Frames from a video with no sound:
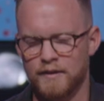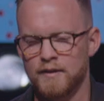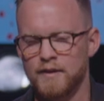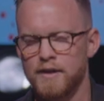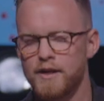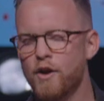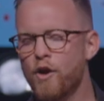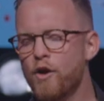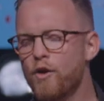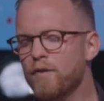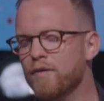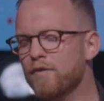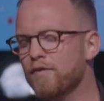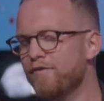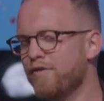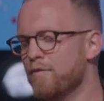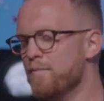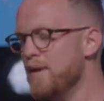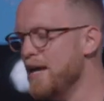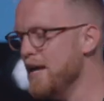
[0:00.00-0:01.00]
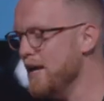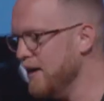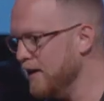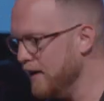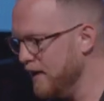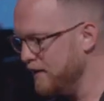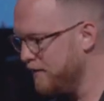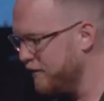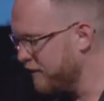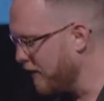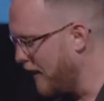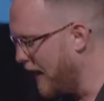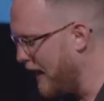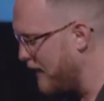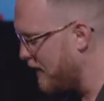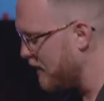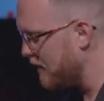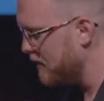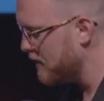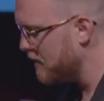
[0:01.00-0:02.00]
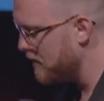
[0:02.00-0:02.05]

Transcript: You know, for me, it's like,